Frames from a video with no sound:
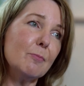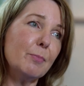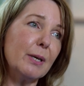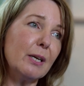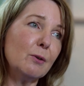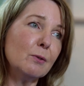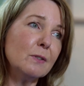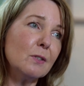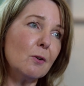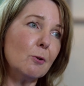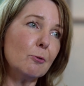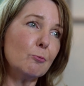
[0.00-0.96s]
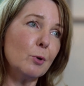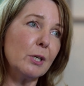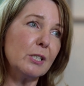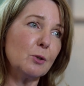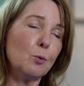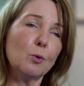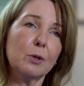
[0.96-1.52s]
But I also wanted
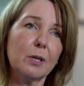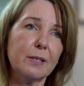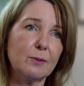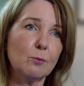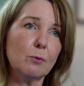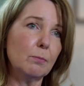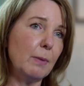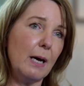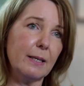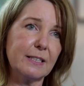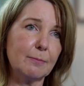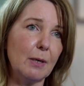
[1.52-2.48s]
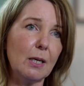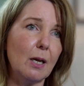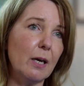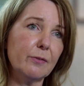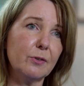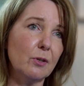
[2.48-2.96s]
to organise all parts of my life,